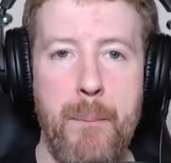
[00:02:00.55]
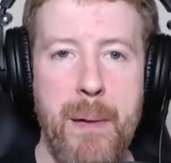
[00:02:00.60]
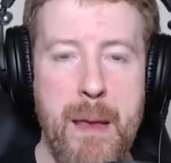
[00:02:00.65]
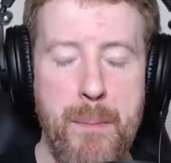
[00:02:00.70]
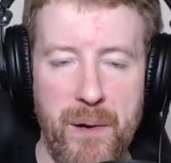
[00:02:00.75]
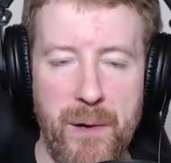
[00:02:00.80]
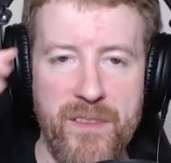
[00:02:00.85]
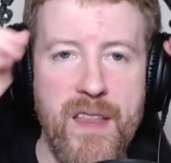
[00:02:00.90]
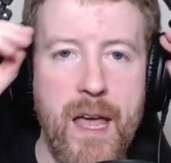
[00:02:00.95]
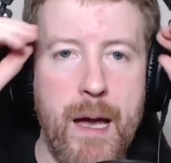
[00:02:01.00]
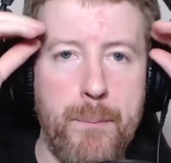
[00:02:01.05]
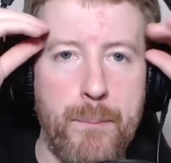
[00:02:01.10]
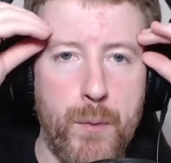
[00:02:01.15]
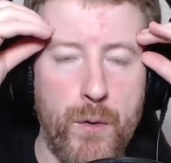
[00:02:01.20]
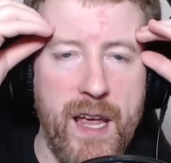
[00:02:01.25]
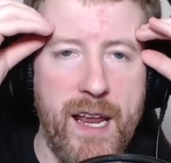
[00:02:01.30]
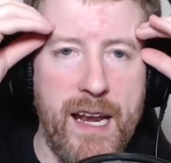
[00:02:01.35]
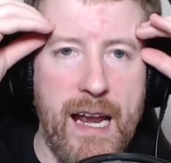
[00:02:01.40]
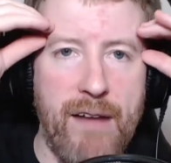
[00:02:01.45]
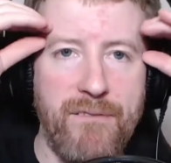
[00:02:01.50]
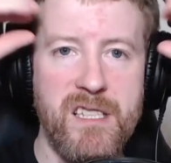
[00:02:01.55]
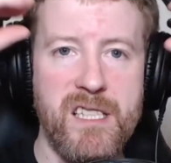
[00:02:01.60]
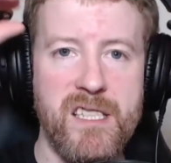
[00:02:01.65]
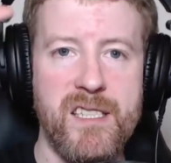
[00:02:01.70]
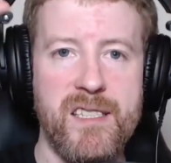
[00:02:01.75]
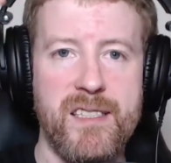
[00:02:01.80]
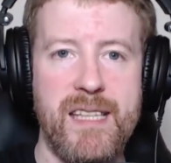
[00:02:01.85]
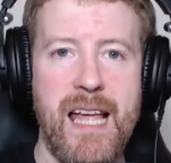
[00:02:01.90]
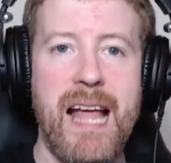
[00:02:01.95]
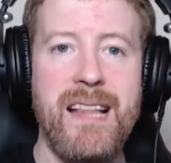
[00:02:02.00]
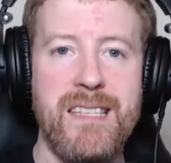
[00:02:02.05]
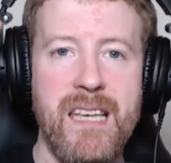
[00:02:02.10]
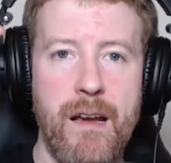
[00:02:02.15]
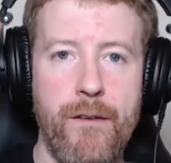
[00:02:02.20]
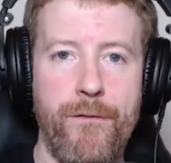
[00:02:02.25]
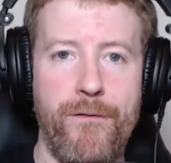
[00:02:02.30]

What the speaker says: People in their brain have this static